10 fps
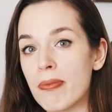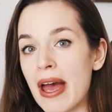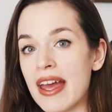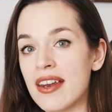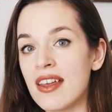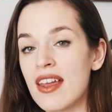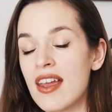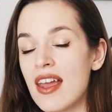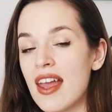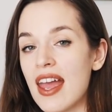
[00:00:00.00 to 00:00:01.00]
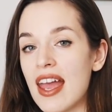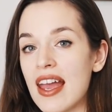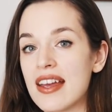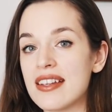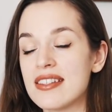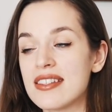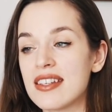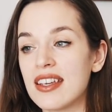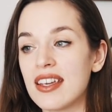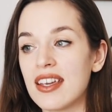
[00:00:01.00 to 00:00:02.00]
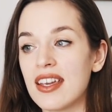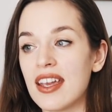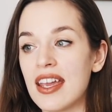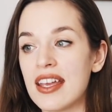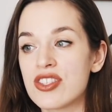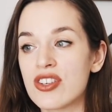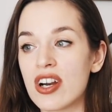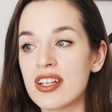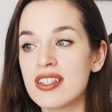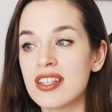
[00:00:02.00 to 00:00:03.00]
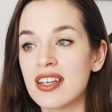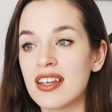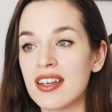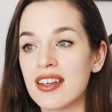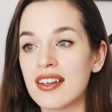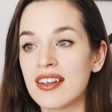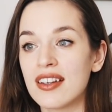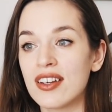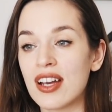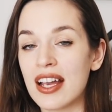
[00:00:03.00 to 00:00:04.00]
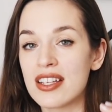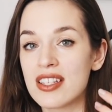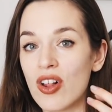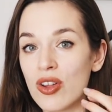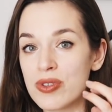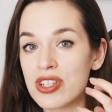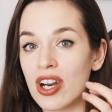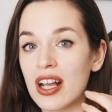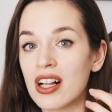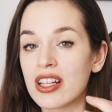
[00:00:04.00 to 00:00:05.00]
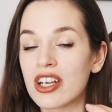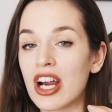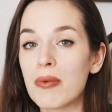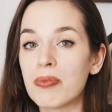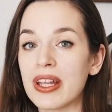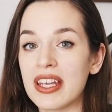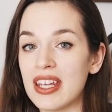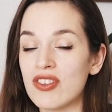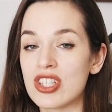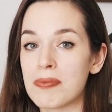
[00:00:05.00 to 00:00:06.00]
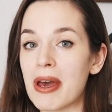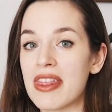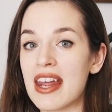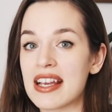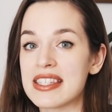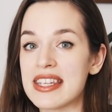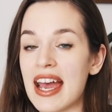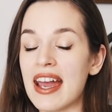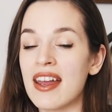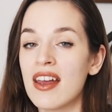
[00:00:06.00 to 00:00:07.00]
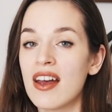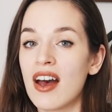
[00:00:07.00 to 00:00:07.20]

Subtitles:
bed, and it started to, I could tell it was starting to clear up, like even just by the next day.